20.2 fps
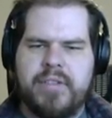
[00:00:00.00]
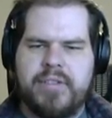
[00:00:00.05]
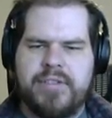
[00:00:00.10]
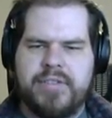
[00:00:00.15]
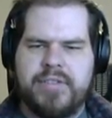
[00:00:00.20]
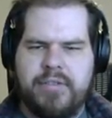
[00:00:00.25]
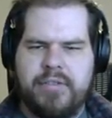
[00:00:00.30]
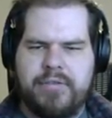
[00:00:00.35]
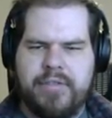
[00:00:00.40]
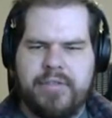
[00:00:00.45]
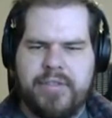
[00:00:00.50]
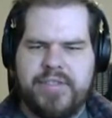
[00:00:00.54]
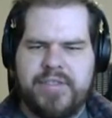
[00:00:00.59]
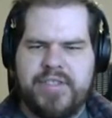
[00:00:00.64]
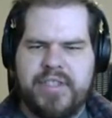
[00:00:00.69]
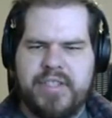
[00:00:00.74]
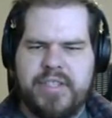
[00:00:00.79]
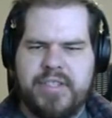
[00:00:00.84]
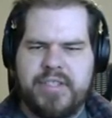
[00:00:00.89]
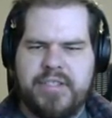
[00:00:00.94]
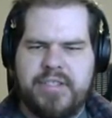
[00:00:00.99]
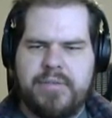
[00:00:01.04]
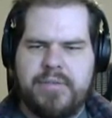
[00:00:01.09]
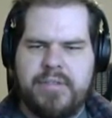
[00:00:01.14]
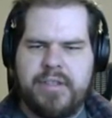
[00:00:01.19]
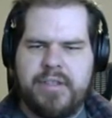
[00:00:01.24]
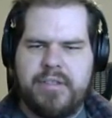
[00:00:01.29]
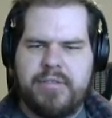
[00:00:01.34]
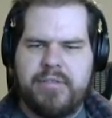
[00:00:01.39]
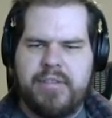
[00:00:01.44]
So first thing to do,
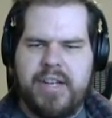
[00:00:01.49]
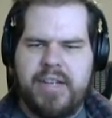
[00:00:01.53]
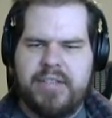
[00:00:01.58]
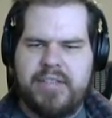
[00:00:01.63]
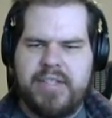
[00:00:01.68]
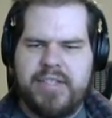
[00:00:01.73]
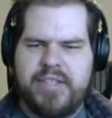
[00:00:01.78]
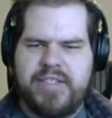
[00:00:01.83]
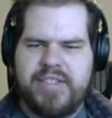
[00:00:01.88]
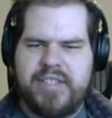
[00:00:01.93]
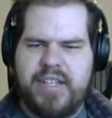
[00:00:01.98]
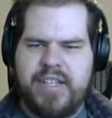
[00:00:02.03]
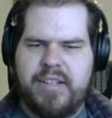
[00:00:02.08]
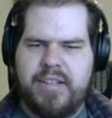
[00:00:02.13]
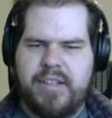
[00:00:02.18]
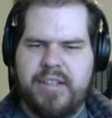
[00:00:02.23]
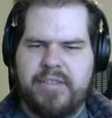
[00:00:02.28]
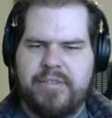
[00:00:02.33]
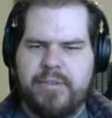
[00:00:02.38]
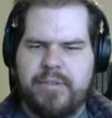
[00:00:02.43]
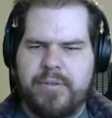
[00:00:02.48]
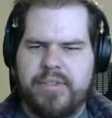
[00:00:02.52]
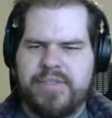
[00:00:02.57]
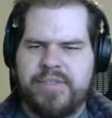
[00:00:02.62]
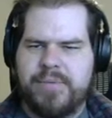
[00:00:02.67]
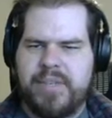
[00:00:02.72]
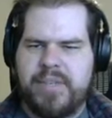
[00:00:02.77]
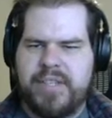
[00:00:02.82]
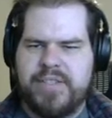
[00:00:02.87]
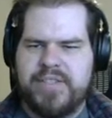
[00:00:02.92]
look around the cell, and of
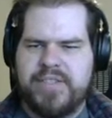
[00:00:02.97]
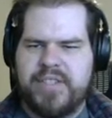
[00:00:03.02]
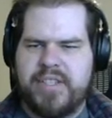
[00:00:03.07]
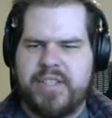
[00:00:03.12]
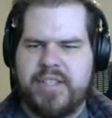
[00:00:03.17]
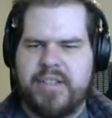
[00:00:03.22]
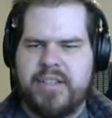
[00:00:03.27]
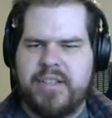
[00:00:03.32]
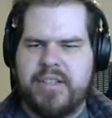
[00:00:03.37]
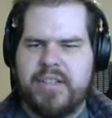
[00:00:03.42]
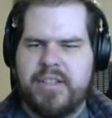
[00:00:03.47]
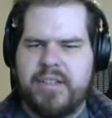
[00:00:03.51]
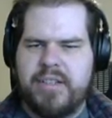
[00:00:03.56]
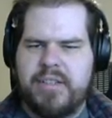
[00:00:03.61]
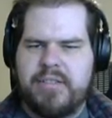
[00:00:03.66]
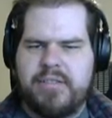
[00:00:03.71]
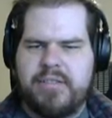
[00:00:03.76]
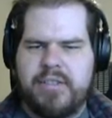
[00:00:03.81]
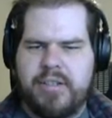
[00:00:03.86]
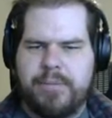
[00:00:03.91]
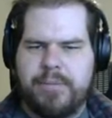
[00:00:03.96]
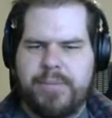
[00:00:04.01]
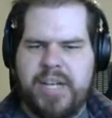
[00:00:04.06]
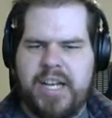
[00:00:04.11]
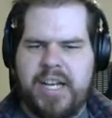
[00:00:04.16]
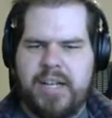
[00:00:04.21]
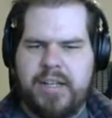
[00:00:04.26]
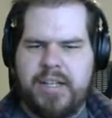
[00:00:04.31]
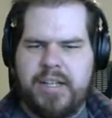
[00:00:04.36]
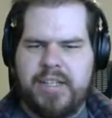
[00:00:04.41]
course we can see our
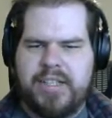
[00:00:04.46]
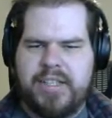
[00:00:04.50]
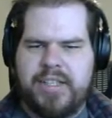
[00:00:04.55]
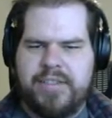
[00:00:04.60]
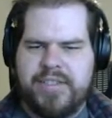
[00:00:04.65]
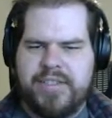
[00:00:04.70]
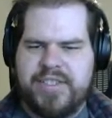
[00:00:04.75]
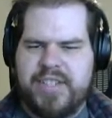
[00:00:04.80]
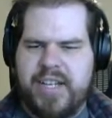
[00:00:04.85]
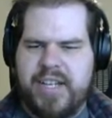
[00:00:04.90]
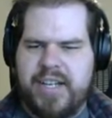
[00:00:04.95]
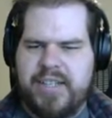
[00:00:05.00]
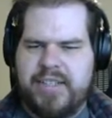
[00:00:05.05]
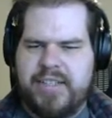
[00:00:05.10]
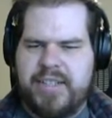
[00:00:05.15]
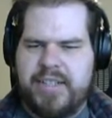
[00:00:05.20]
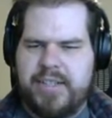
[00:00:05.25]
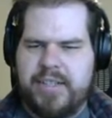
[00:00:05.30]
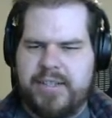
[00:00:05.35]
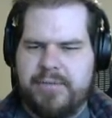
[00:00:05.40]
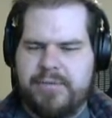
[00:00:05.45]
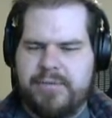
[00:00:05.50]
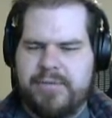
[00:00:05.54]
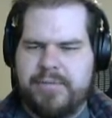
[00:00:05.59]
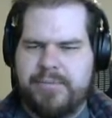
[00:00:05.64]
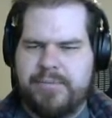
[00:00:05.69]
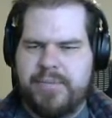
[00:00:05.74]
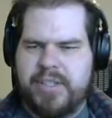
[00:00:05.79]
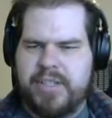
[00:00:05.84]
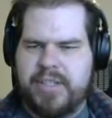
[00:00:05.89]
pal on the other side there.
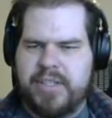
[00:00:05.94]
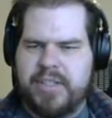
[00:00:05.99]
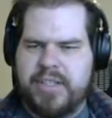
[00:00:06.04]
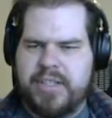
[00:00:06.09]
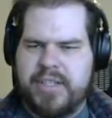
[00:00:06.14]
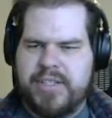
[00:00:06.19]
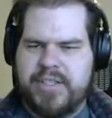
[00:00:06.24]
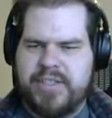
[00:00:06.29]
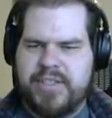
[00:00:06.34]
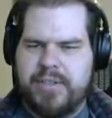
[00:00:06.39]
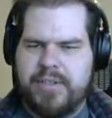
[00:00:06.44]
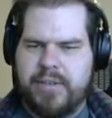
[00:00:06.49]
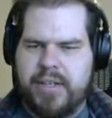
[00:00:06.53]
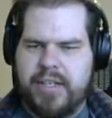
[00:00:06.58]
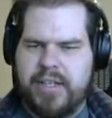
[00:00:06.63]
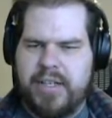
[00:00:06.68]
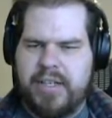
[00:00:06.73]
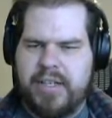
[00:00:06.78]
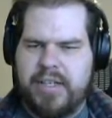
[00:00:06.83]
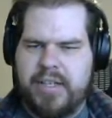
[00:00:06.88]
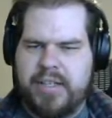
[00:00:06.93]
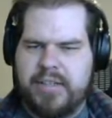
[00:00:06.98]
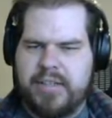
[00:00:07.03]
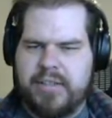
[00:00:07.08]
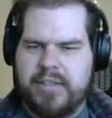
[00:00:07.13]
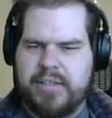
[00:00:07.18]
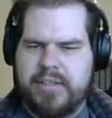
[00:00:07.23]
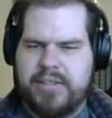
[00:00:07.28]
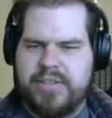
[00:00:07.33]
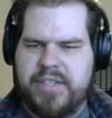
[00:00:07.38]
But let's go ahead and
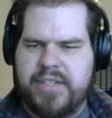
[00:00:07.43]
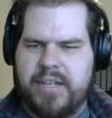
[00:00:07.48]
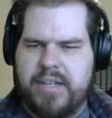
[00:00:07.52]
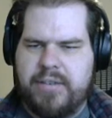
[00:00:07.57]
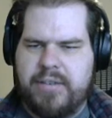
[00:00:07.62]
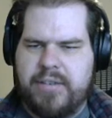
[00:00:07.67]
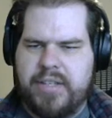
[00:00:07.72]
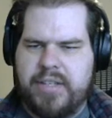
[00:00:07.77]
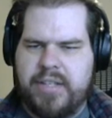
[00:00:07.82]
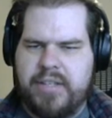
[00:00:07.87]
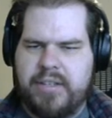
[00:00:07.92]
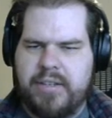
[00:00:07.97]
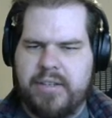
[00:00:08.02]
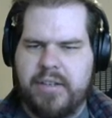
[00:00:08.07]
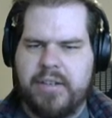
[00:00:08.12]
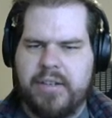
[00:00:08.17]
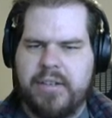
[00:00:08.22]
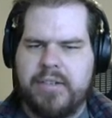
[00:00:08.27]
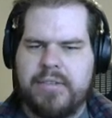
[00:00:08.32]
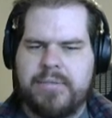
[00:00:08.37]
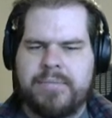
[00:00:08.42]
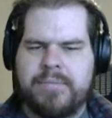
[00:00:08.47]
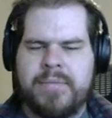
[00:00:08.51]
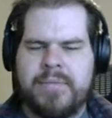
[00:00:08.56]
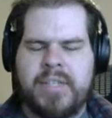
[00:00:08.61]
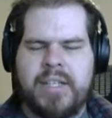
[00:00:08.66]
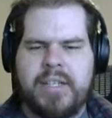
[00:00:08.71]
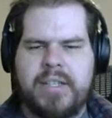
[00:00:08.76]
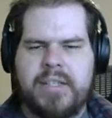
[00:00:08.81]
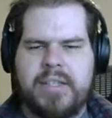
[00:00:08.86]
look down here.
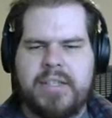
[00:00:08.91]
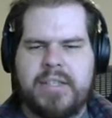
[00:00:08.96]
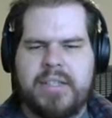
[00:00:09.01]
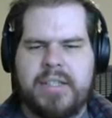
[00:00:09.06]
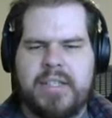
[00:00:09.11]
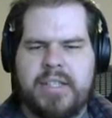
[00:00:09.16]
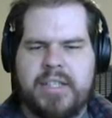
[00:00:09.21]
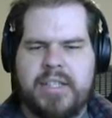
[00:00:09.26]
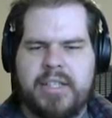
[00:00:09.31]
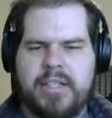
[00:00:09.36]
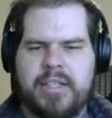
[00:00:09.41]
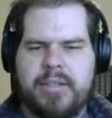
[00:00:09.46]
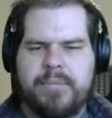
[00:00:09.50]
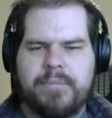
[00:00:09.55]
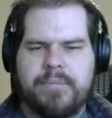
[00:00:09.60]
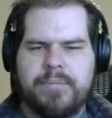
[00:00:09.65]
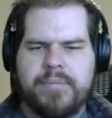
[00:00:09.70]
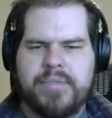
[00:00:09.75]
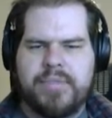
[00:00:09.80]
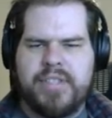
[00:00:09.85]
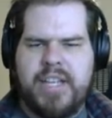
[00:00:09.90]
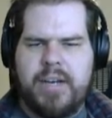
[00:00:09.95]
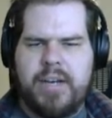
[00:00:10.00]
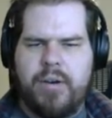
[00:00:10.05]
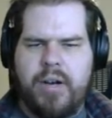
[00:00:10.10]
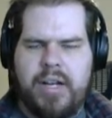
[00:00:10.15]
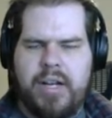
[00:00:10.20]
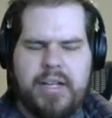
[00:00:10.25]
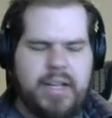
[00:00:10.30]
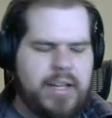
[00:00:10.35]

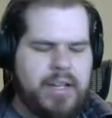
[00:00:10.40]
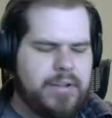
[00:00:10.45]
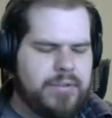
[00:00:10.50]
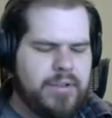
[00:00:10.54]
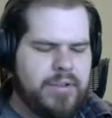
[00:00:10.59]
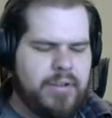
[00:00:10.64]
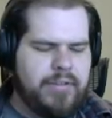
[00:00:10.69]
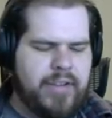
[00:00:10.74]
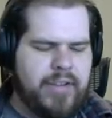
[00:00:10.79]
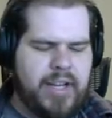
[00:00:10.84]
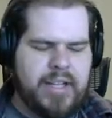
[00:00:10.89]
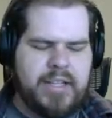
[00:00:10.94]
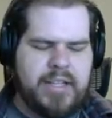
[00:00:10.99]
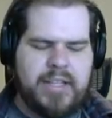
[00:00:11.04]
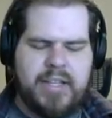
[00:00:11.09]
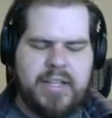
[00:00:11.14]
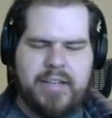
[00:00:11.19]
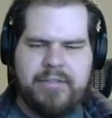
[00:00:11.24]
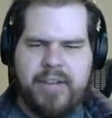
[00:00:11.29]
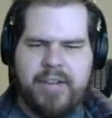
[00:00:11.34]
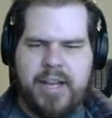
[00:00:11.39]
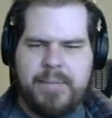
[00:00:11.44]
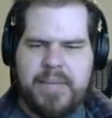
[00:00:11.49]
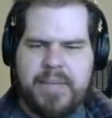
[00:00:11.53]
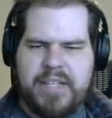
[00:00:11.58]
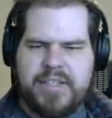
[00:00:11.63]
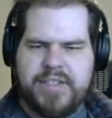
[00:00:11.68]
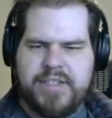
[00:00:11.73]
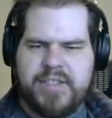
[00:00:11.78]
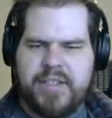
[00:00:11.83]
Now, I don't know if I
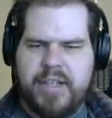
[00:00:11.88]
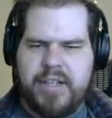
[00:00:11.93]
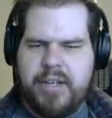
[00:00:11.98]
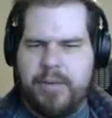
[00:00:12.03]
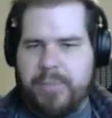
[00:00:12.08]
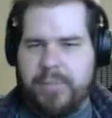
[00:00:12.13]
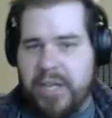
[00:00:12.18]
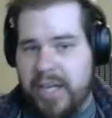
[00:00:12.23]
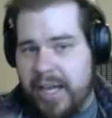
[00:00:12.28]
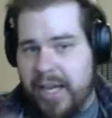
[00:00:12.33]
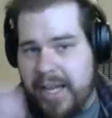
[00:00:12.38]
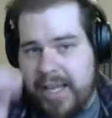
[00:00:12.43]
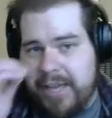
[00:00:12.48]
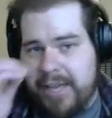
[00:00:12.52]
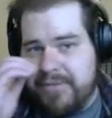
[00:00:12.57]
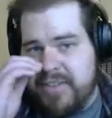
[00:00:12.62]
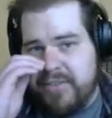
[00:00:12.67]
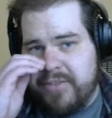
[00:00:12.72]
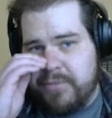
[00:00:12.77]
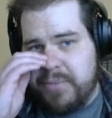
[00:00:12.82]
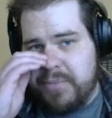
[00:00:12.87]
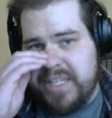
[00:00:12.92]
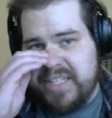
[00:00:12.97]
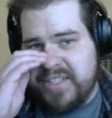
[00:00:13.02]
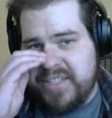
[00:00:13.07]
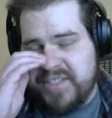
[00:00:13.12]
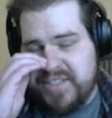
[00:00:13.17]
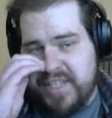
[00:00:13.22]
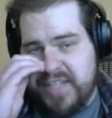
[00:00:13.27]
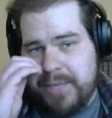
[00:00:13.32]
made this clear, but I have never played
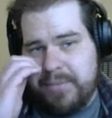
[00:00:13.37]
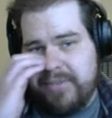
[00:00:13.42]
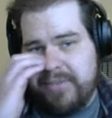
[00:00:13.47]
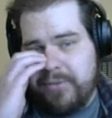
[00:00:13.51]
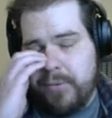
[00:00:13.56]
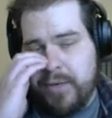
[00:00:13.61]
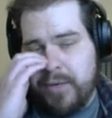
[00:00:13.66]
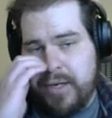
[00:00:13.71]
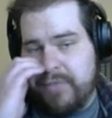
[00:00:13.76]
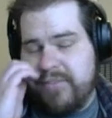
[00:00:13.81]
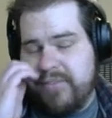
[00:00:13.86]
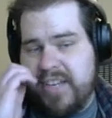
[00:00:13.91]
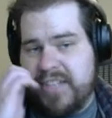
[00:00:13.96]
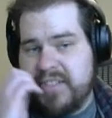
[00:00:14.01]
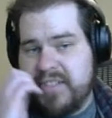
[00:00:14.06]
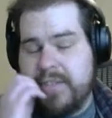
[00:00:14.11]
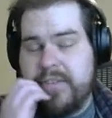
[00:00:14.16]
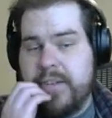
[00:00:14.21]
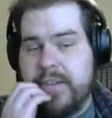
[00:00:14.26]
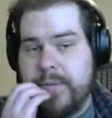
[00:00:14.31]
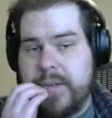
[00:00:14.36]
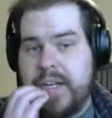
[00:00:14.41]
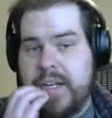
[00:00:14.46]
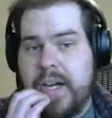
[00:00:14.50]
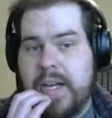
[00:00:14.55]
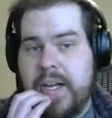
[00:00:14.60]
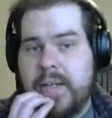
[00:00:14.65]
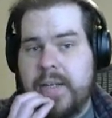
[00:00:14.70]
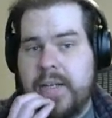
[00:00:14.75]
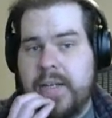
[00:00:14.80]
this game before. In fact, I've never
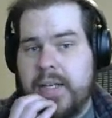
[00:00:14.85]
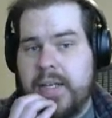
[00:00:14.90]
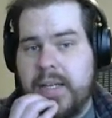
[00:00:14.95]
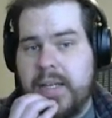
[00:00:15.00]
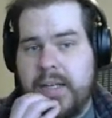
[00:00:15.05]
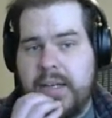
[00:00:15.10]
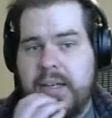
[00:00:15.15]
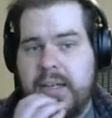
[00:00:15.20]
gotten